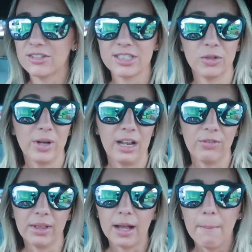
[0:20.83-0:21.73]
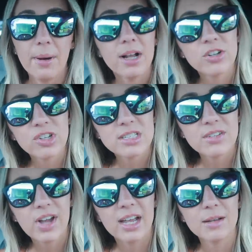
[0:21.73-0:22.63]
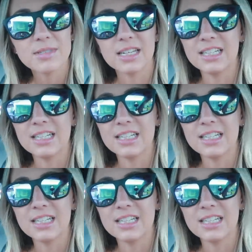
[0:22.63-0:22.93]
they're still waiting for like a punch list of items that